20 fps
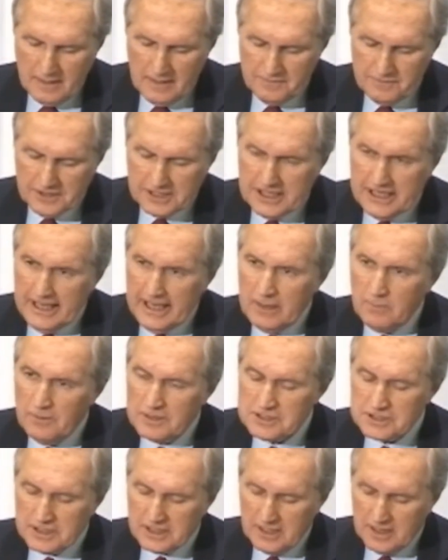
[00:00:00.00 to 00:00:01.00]
The key
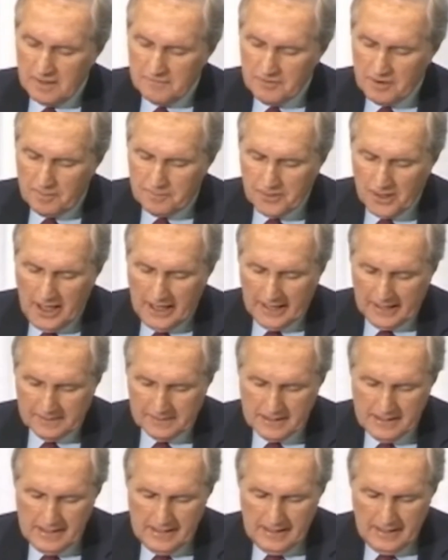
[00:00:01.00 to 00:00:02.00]
was to deliver a product
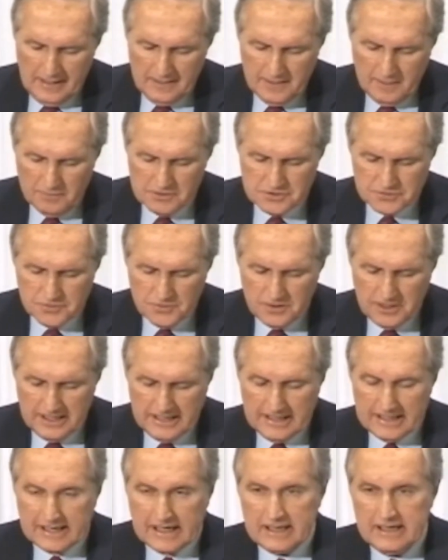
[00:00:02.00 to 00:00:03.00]
that was rooted
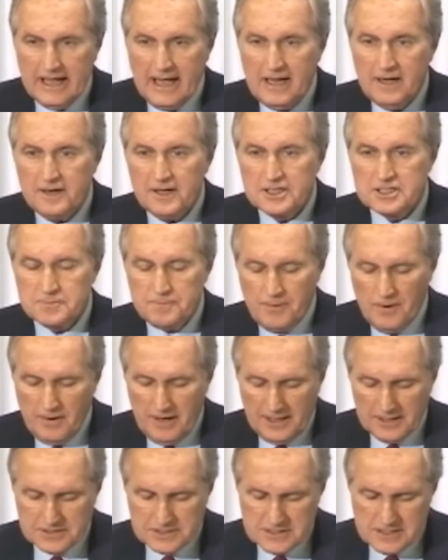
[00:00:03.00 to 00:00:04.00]
in the Canadian
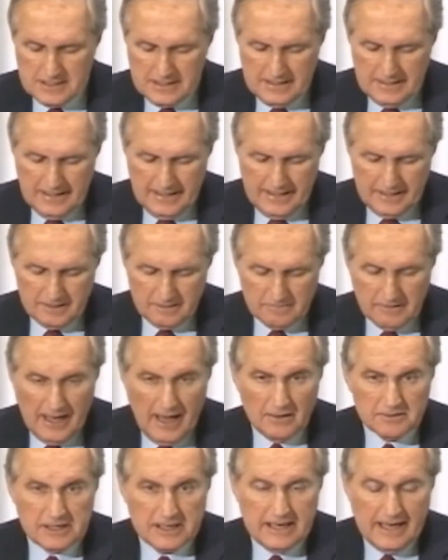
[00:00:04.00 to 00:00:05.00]
experience and
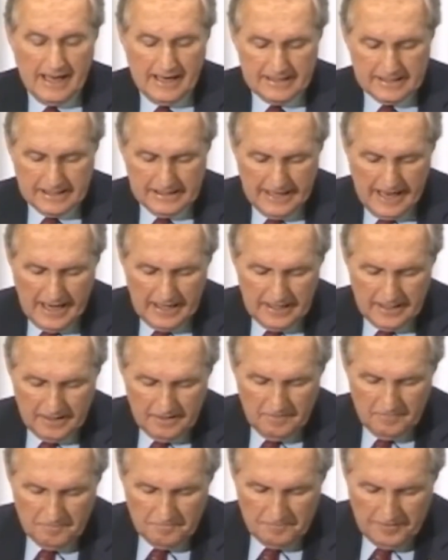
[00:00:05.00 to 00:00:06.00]
grounded in
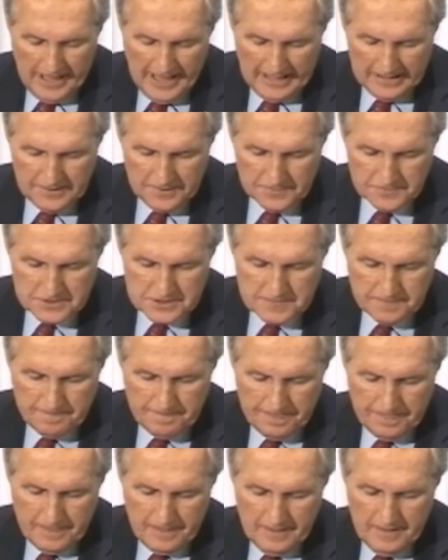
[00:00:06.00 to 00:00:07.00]
Canadian values.
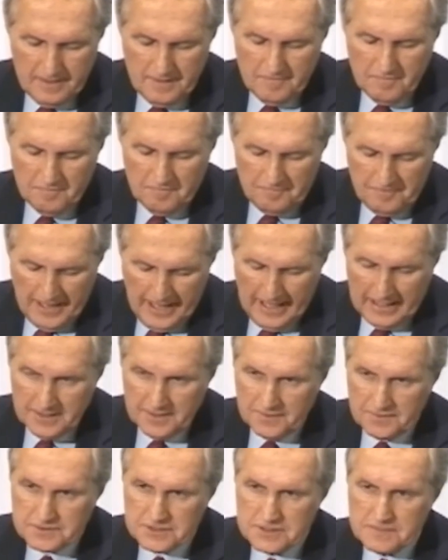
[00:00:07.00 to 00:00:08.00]

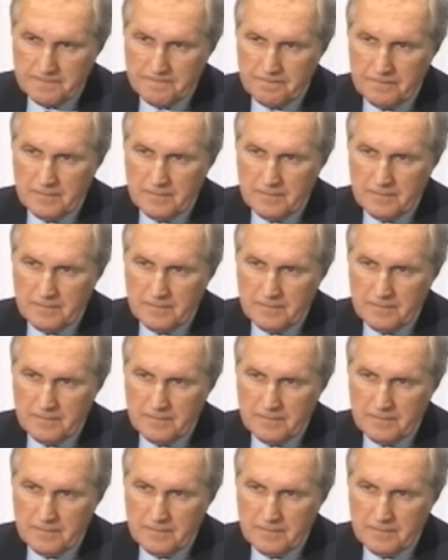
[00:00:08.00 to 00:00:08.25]
Values.